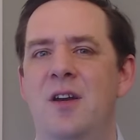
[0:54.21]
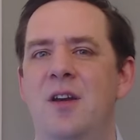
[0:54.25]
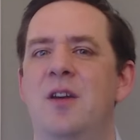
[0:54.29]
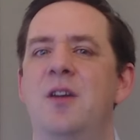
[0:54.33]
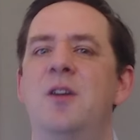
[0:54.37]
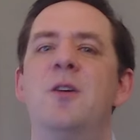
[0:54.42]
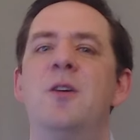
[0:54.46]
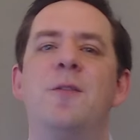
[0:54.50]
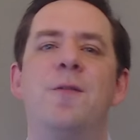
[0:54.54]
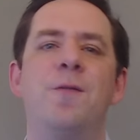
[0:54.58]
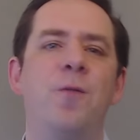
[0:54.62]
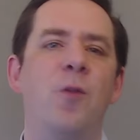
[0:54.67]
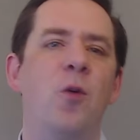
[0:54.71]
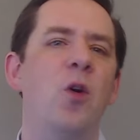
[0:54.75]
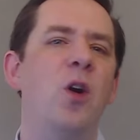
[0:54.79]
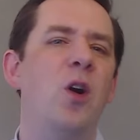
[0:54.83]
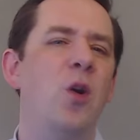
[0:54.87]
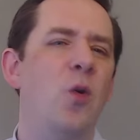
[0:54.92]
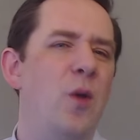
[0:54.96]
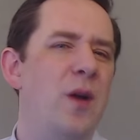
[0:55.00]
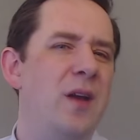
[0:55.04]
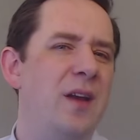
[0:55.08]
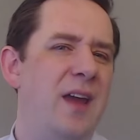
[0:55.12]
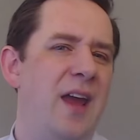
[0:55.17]
Your
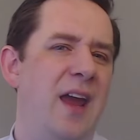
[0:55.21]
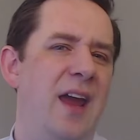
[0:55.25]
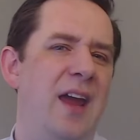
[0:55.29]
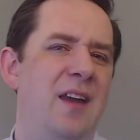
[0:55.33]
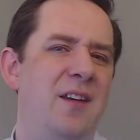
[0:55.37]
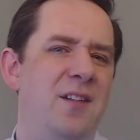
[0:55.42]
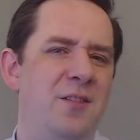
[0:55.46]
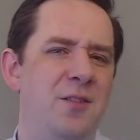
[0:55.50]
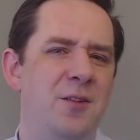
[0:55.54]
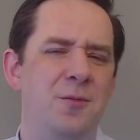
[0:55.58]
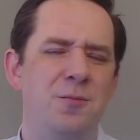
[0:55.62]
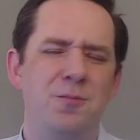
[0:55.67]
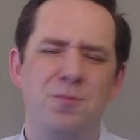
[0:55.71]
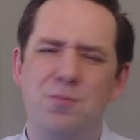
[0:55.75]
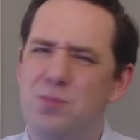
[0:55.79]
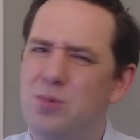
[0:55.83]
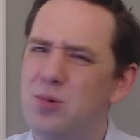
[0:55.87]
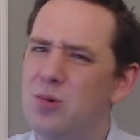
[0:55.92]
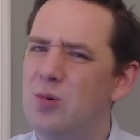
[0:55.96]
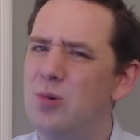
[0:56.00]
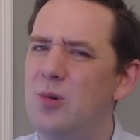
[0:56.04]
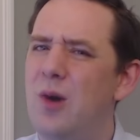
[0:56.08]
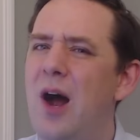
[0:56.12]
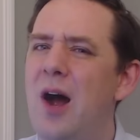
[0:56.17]
401k should
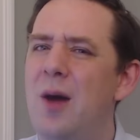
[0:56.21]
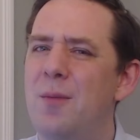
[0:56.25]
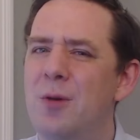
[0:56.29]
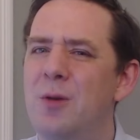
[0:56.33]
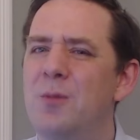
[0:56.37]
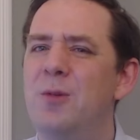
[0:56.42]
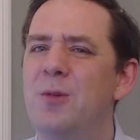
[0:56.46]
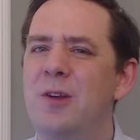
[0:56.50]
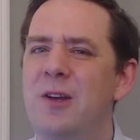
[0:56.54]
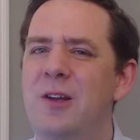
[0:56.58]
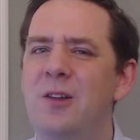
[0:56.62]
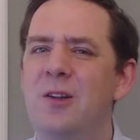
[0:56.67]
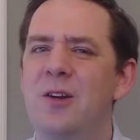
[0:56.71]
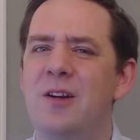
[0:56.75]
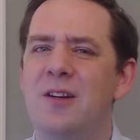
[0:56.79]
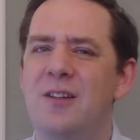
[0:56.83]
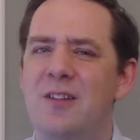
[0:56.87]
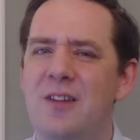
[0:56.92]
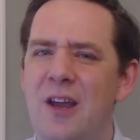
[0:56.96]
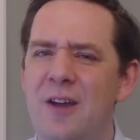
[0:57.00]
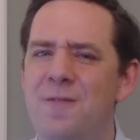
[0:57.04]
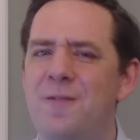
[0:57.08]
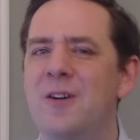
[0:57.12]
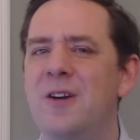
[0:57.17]
probably look
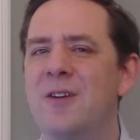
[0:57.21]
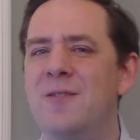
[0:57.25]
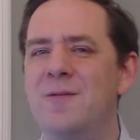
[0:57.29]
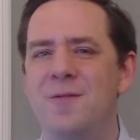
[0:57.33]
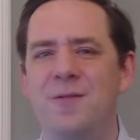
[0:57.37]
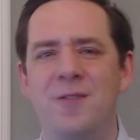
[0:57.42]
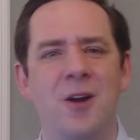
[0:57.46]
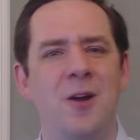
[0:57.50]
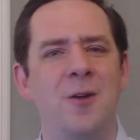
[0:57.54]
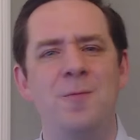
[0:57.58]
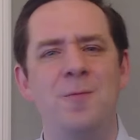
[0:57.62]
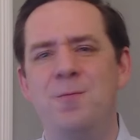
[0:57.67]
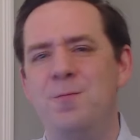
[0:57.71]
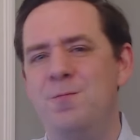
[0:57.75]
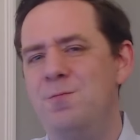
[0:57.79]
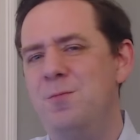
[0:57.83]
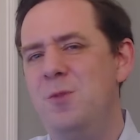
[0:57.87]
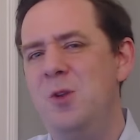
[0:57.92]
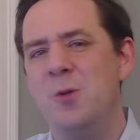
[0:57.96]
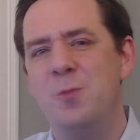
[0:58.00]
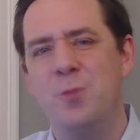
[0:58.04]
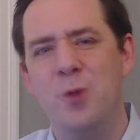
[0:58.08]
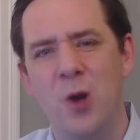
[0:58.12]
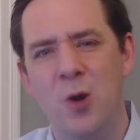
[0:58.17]
different from
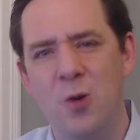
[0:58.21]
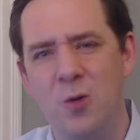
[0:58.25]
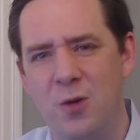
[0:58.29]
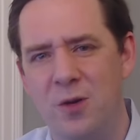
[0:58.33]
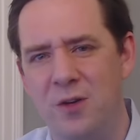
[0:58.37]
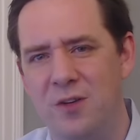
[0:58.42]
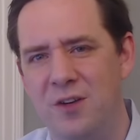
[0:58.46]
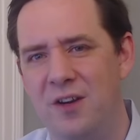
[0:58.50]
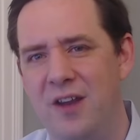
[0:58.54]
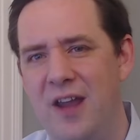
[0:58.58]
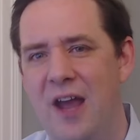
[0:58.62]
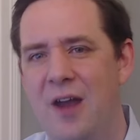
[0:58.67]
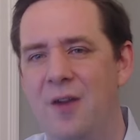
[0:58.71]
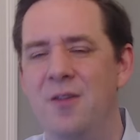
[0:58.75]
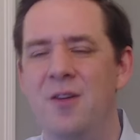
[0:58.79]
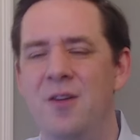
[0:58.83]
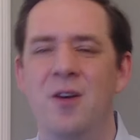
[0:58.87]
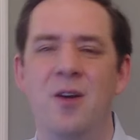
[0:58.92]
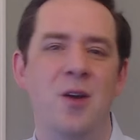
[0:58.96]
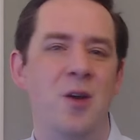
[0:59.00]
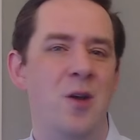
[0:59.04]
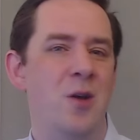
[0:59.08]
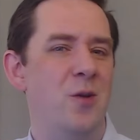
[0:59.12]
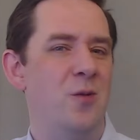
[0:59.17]
your brokerage account,
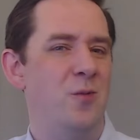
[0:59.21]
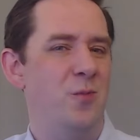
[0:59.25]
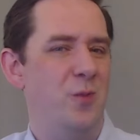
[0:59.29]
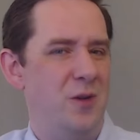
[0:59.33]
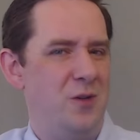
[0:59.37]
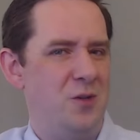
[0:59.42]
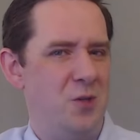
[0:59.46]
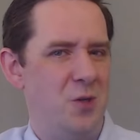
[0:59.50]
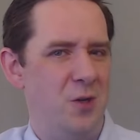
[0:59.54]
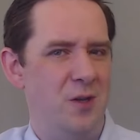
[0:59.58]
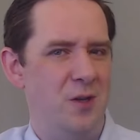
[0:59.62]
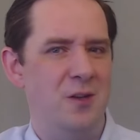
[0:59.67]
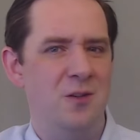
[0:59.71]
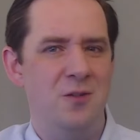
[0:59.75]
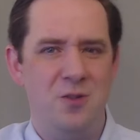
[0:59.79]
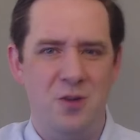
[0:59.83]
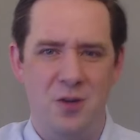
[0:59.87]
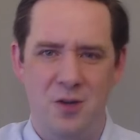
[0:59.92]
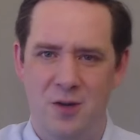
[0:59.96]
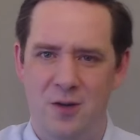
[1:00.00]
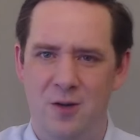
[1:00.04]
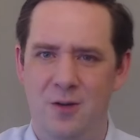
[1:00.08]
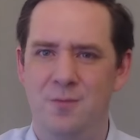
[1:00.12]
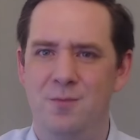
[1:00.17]
which should in
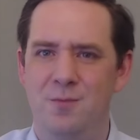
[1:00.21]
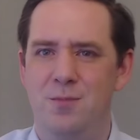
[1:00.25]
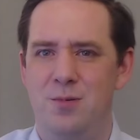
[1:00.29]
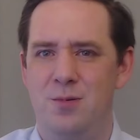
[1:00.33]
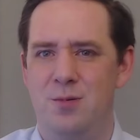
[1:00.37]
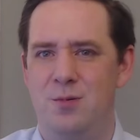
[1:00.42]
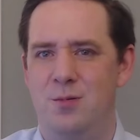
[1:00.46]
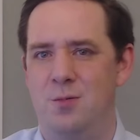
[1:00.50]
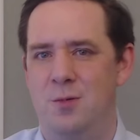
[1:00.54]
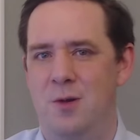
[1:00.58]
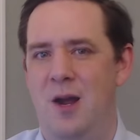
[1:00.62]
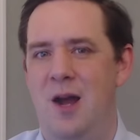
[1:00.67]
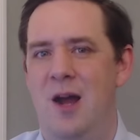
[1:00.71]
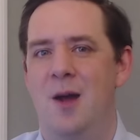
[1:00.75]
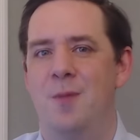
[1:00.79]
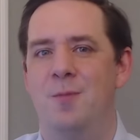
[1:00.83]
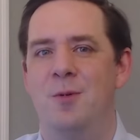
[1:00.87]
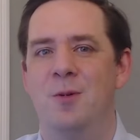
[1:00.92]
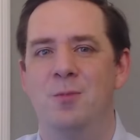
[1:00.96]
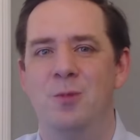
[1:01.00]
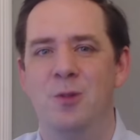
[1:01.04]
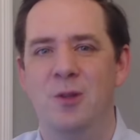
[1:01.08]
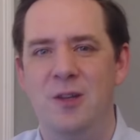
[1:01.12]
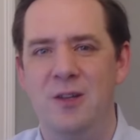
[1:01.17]
turn
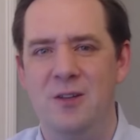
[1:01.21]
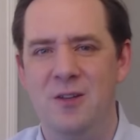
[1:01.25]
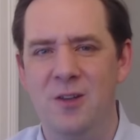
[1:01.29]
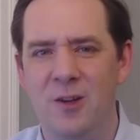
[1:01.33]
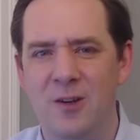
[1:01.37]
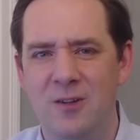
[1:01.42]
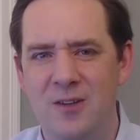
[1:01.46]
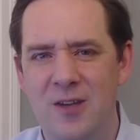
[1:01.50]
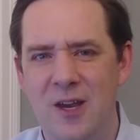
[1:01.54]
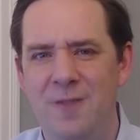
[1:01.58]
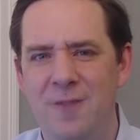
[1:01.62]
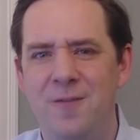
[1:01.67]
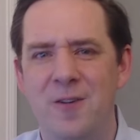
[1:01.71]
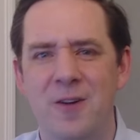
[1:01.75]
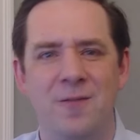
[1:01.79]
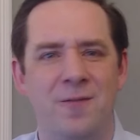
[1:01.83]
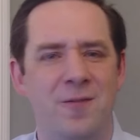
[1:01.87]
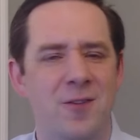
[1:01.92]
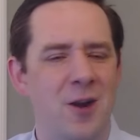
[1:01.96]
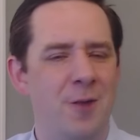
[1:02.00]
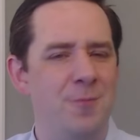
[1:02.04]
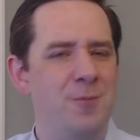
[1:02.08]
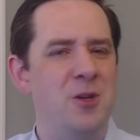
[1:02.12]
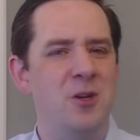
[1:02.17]
probably look different
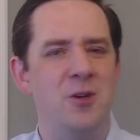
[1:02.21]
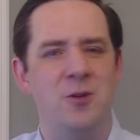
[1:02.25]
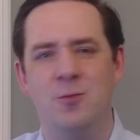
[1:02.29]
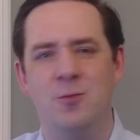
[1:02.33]
from your